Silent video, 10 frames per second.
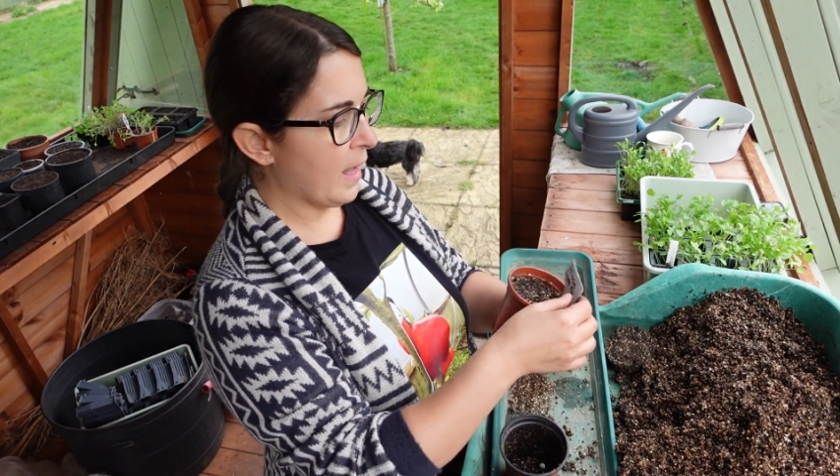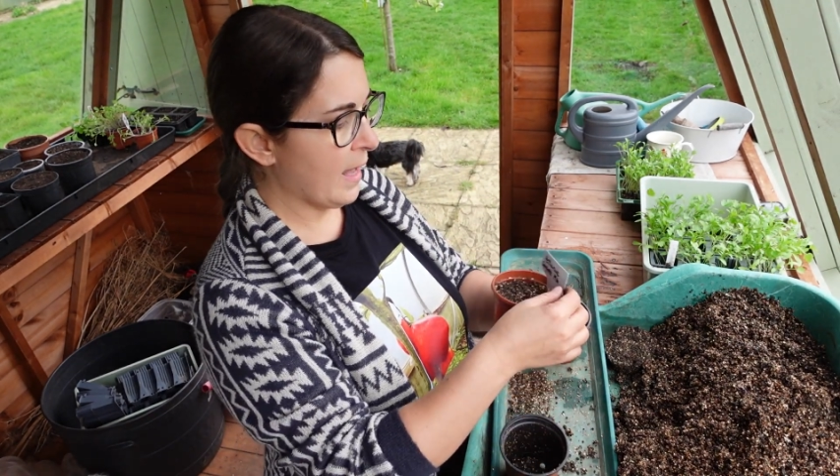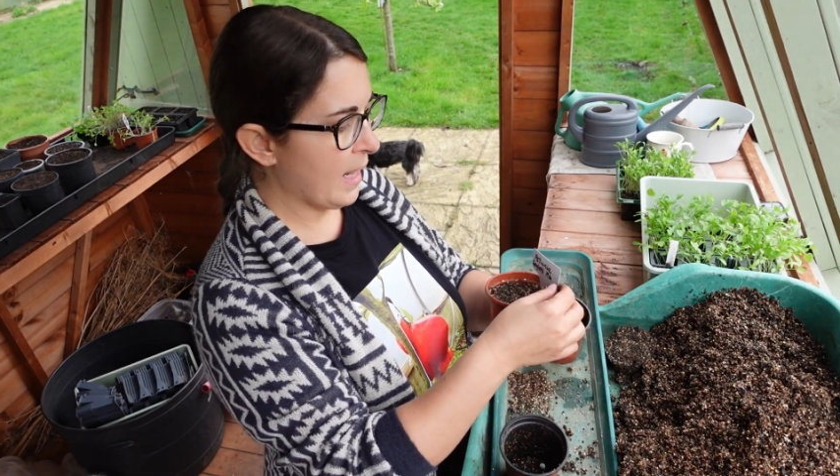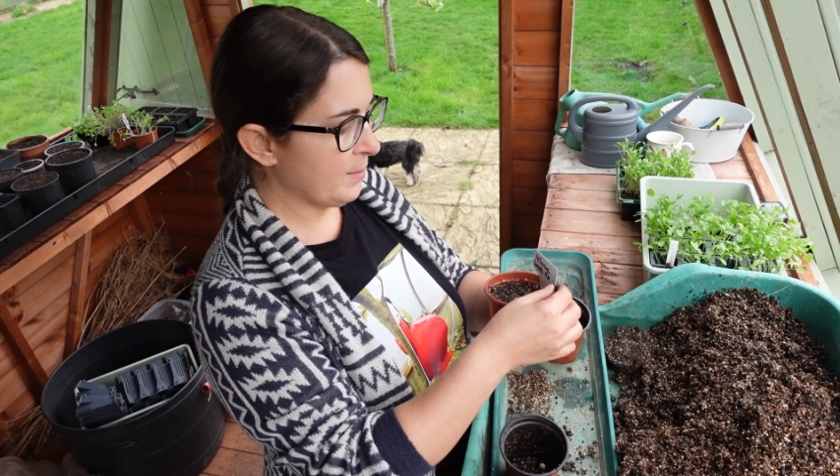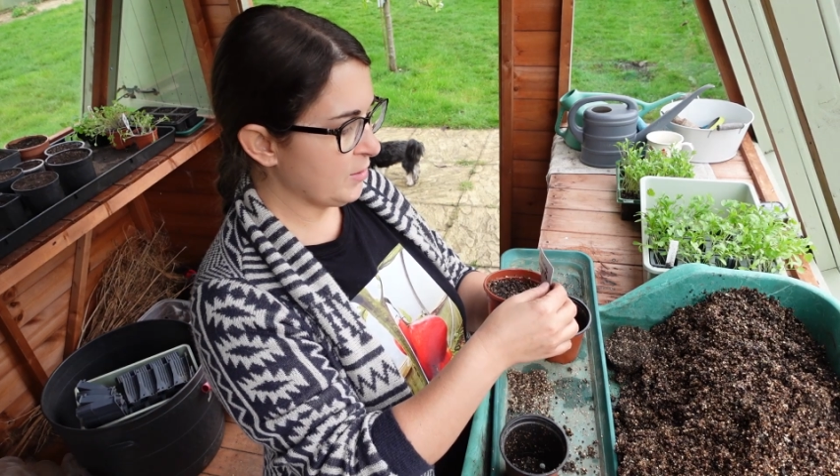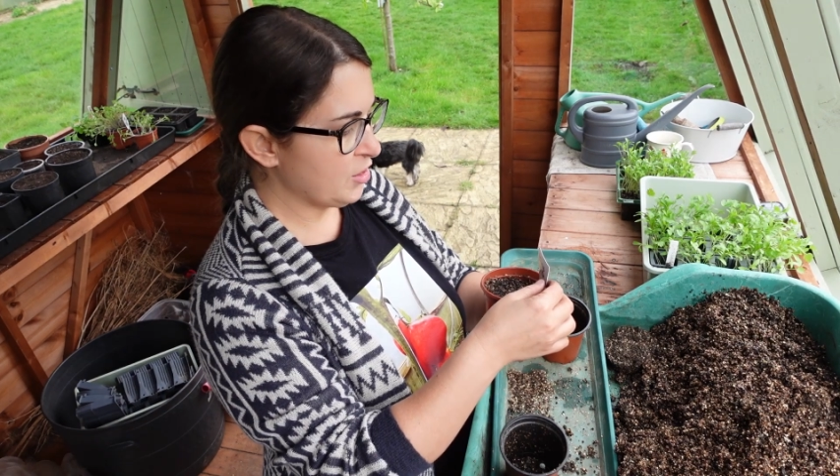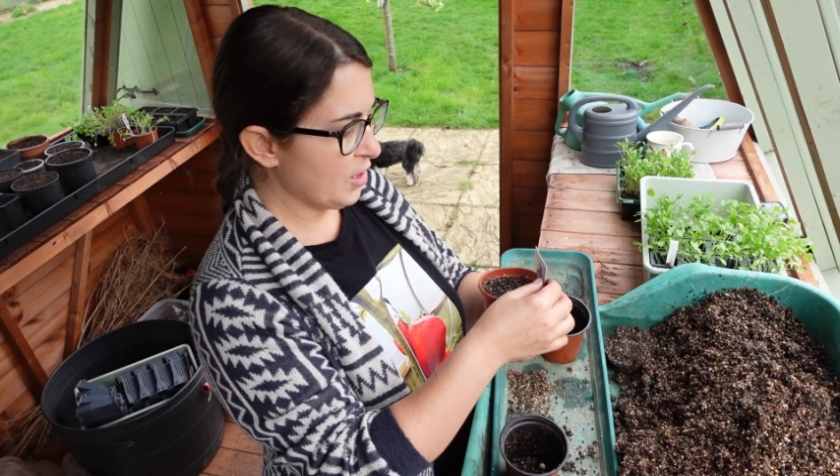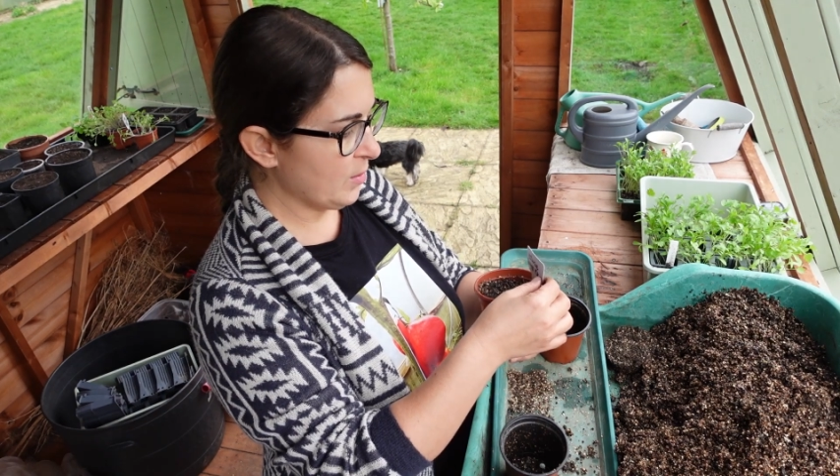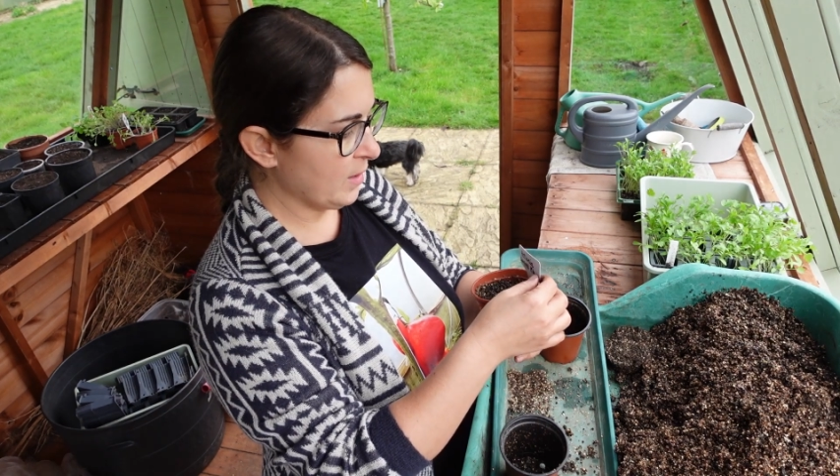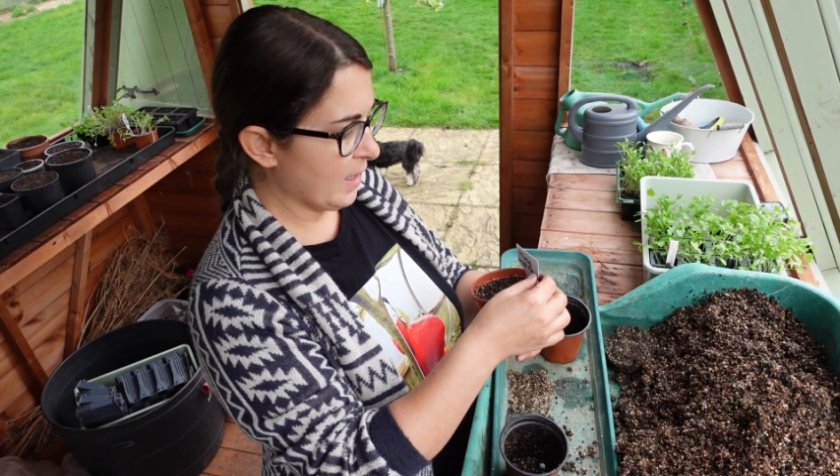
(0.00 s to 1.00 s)
And
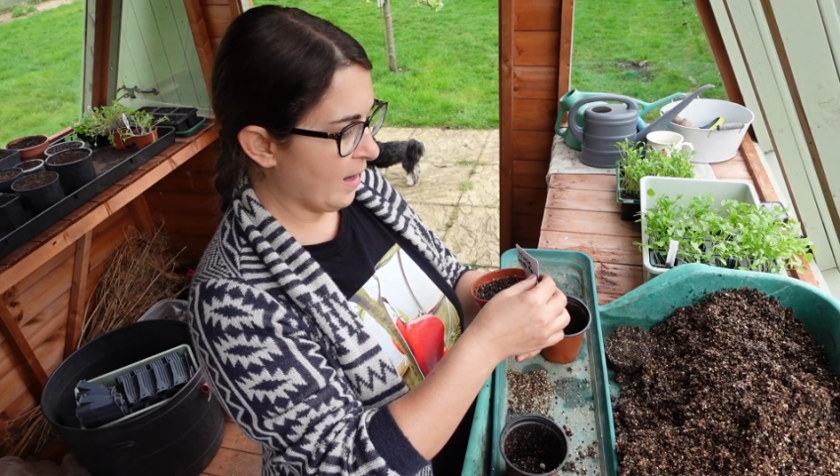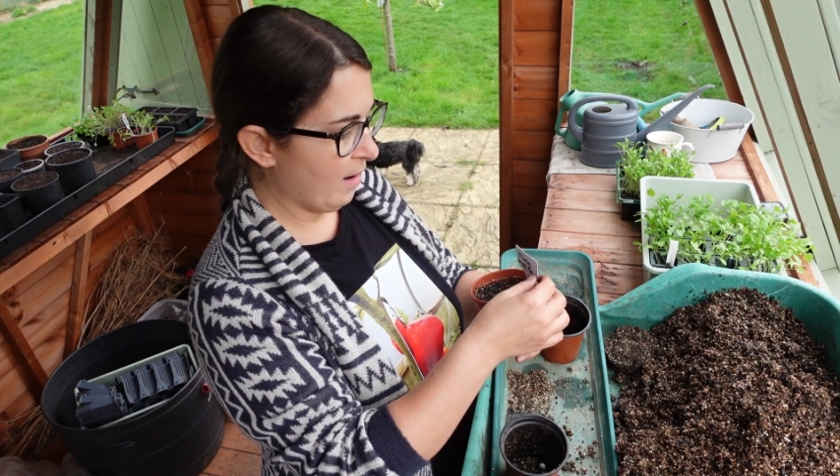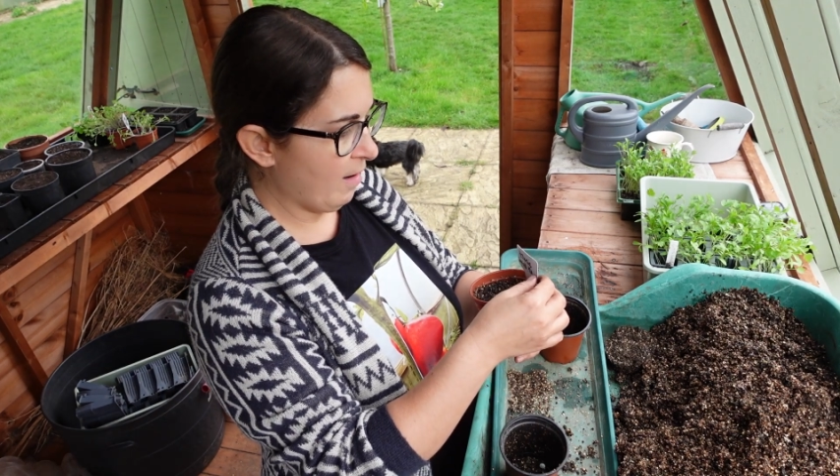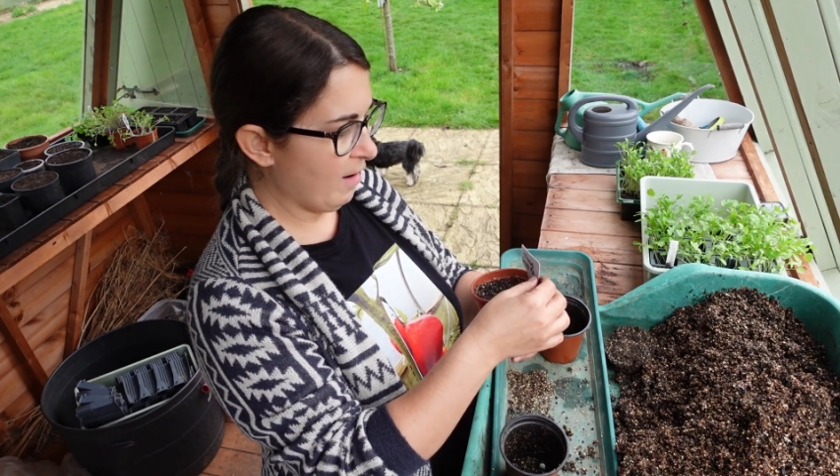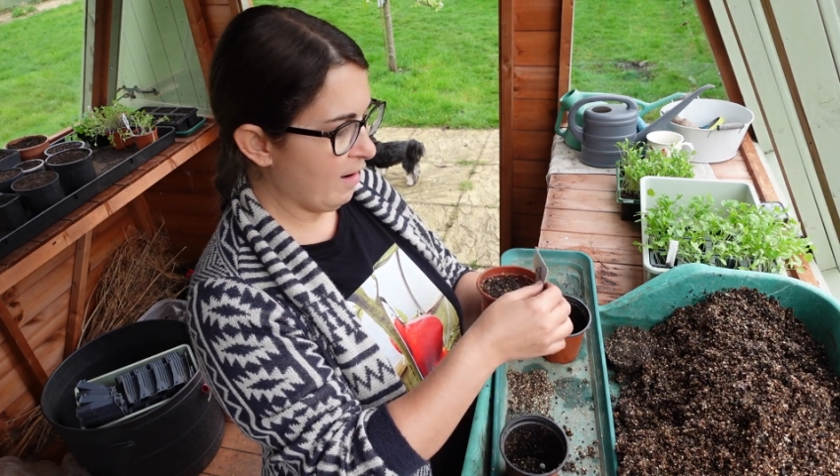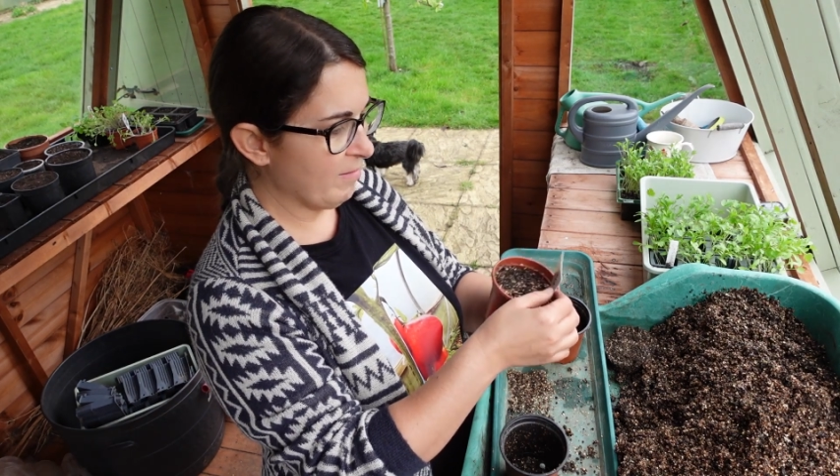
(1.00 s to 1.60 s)
petunia. Oh,